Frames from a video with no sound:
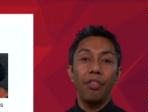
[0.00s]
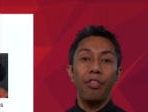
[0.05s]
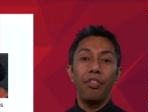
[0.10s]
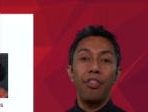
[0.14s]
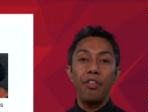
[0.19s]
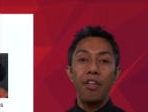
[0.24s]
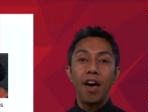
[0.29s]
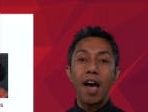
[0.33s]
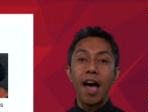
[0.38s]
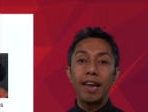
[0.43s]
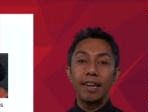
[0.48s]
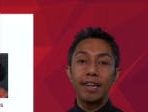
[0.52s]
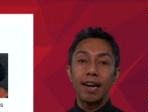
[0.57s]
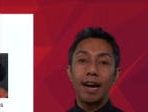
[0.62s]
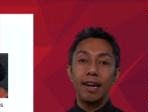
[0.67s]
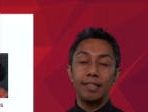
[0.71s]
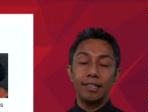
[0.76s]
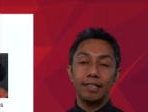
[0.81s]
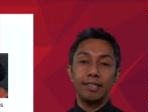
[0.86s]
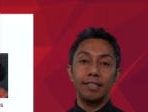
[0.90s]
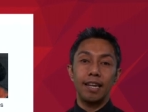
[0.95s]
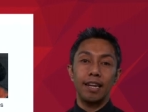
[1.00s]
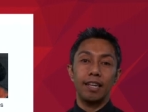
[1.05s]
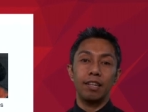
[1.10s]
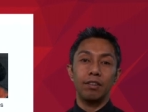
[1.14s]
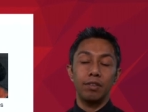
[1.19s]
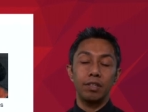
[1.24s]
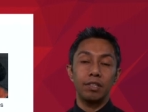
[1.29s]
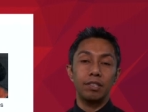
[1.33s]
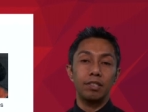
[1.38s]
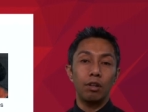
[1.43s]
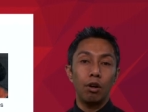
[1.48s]
that understanding of
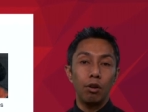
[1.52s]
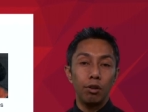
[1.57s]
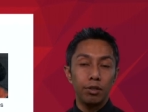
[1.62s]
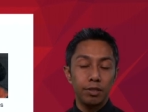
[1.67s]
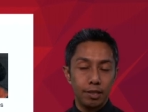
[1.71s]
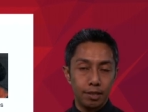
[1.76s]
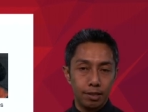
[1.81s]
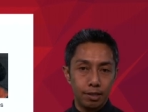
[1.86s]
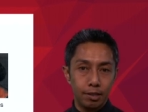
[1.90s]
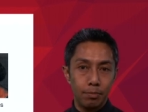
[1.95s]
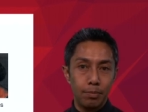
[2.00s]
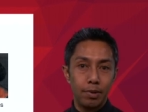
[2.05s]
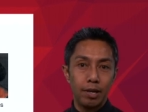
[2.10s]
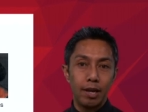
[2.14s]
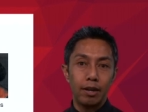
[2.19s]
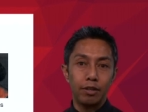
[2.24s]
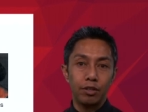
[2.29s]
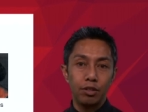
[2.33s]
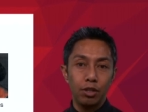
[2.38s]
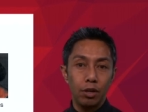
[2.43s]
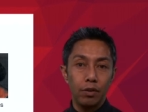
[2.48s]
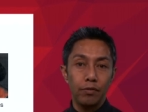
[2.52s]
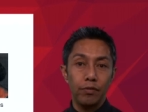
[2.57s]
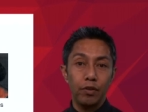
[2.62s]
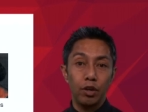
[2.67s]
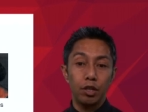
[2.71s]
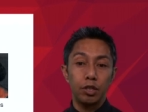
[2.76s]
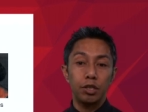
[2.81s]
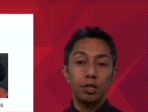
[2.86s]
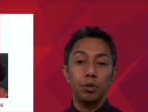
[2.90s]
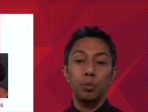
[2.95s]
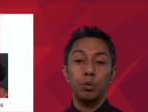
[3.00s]
the solar system and our
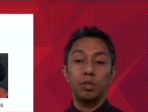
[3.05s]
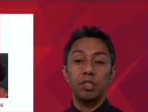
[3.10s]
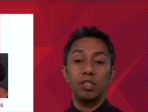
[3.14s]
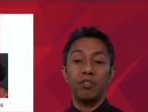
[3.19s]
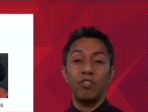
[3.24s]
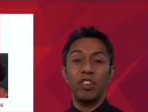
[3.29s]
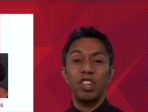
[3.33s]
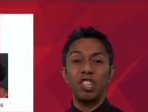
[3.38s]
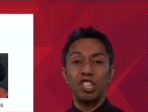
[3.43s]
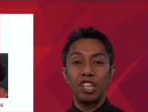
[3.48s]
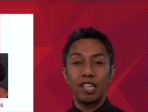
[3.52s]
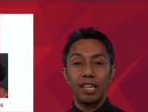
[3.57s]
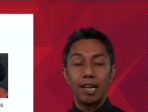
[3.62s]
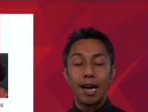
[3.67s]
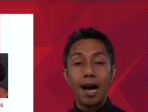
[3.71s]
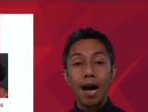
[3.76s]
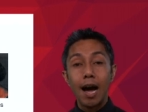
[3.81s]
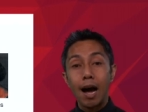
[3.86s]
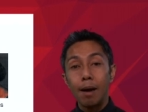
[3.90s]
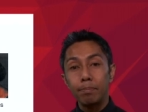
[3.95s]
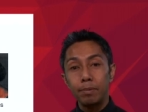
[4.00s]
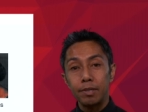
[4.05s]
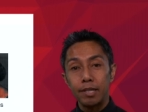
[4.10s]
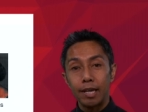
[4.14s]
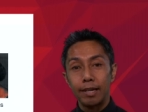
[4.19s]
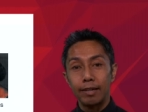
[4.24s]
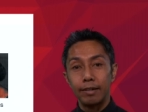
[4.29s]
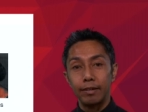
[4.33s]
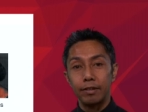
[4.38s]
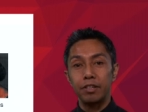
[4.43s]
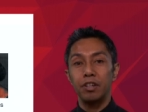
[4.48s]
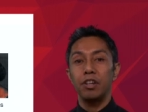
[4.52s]
universe was eventually
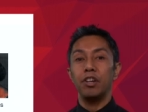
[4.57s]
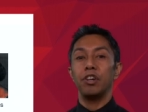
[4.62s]
updated